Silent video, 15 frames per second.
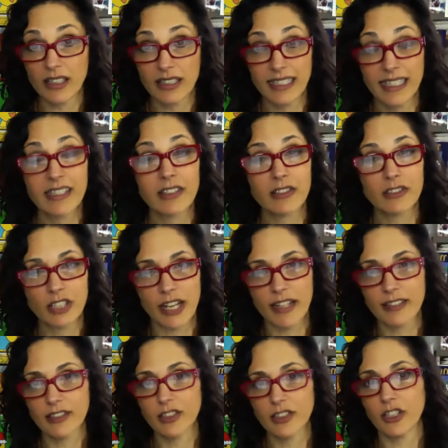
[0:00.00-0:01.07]
Kindle
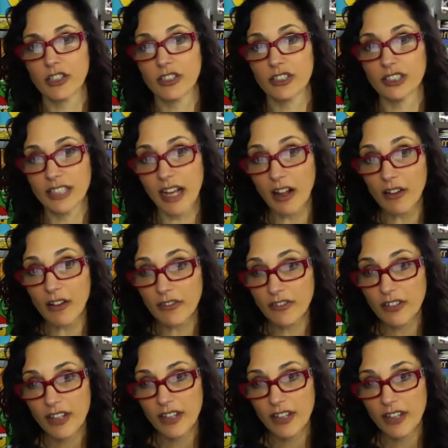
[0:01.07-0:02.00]
challenge to herself.